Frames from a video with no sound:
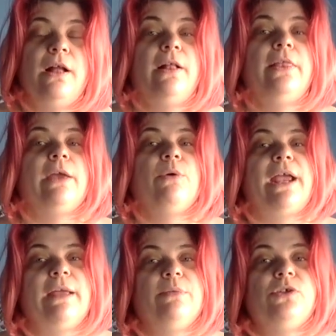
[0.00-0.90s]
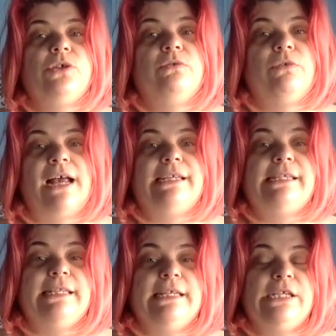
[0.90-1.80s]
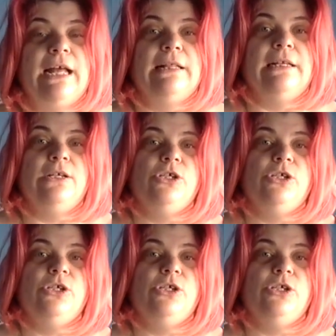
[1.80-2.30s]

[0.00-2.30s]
They were able to rise to the challenge.